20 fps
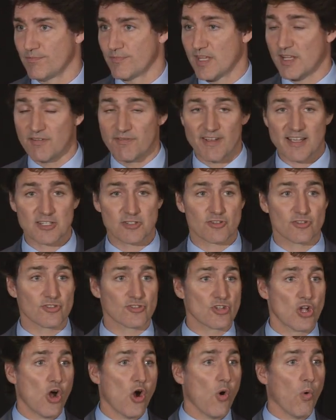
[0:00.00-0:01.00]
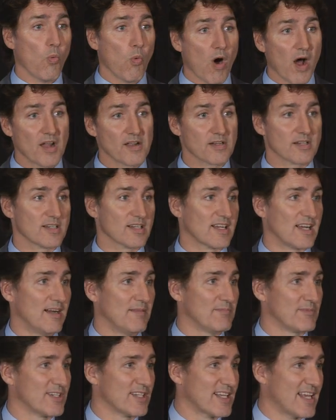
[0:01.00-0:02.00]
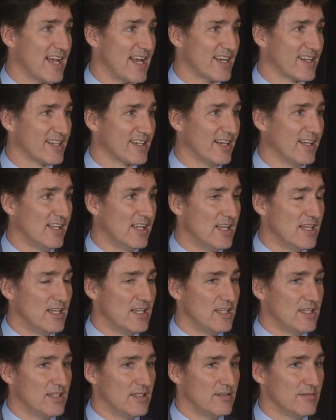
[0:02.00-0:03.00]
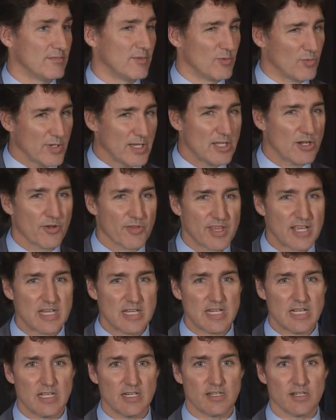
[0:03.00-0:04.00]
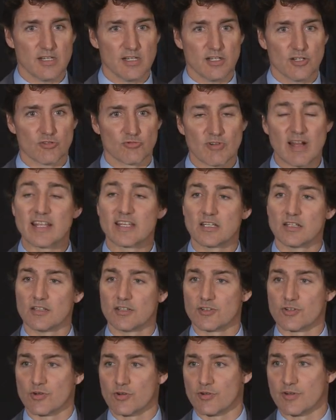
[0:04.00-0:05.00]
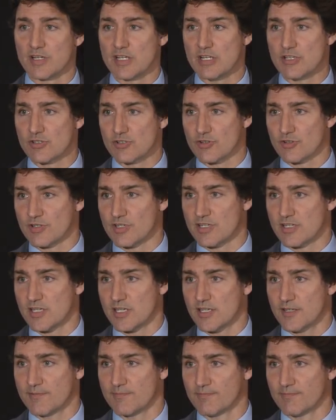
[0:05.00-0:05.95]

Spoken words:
Investors want to come to Canada, but we know they need regulatory certainty.